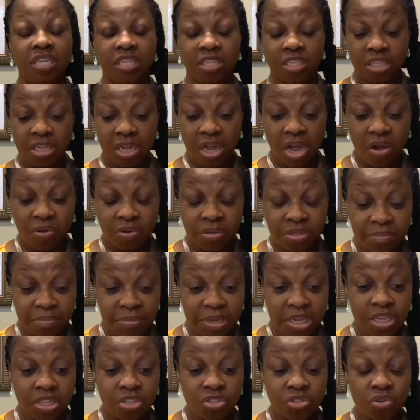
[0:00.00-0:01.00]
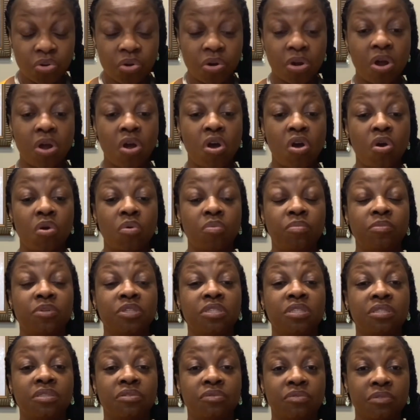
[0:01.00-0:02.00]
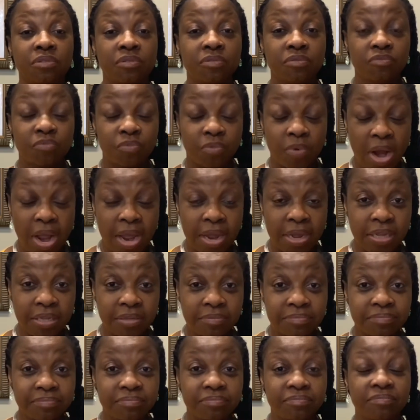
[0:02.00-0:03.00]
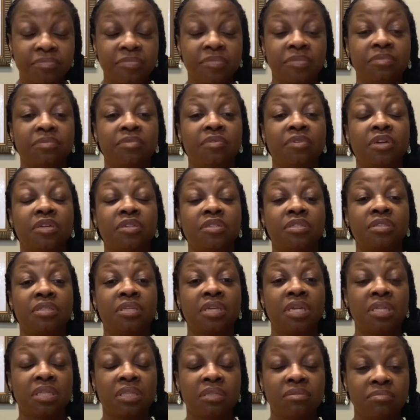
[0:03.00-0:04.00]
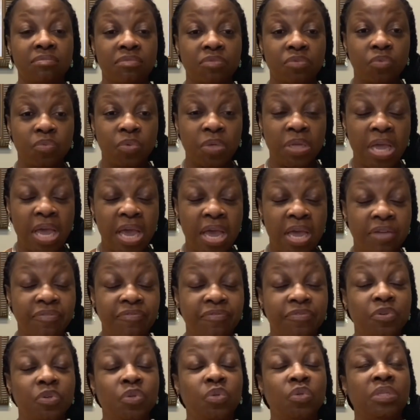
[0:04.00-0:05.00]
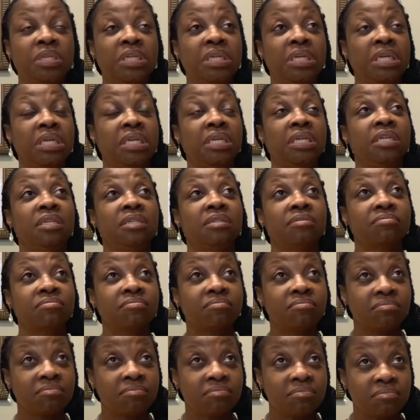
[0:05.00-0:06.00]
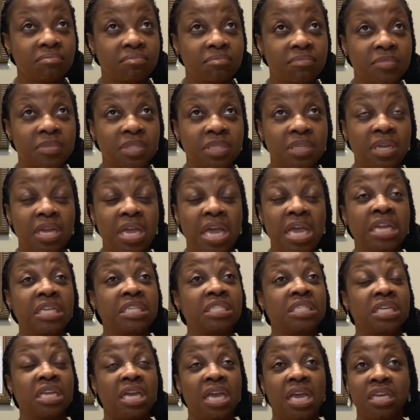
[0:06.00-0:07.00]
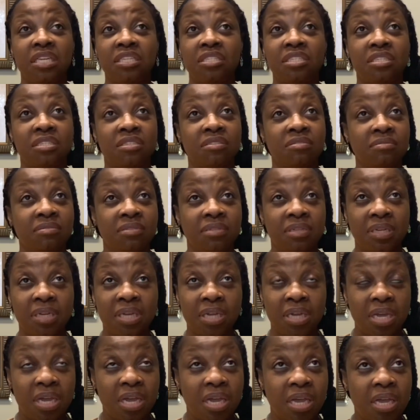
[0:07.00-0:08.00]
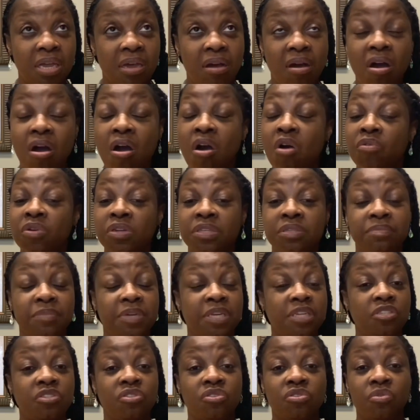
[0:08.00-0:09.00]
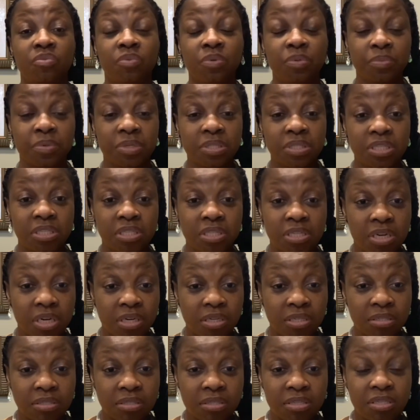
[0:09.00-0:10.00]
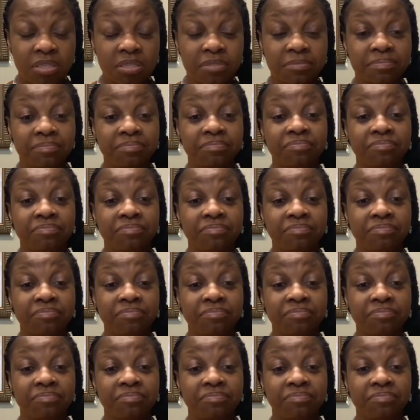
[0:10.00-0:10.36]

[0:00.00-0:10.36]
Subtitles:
she always made sure home was right, that we had food to eat, education. Always made sure we went to church.